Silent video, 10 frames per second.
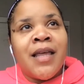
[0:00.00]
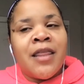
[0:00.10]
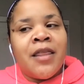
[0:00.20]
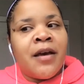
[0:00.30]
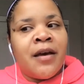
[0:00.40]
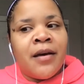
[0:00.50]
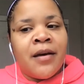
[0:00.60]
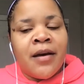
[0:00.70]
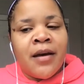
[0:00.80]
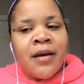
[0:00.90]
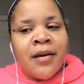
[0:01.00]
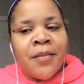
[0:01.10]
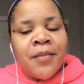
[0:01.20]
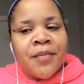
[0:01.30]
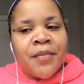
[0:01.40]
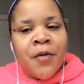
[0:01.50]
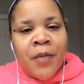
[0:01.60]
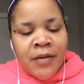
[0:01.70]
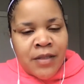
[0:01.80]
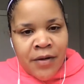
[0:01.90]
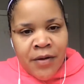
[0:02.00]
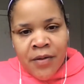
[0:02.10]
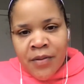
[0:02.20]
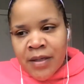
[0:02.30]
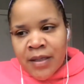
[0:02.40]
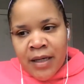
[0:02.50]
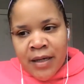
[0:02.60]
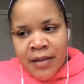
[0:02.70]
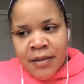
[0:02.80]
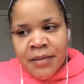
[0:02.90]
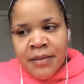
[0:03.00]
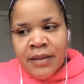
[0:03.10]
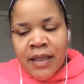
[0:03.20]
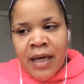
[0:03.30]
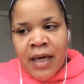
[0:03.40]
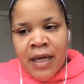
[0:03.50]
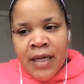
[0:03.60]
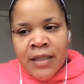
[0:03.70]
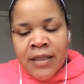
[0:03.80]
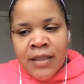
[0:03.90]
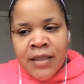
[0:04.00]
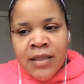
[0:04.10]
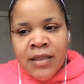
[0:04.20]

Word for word: the um, around Terre Haute, Indiana, and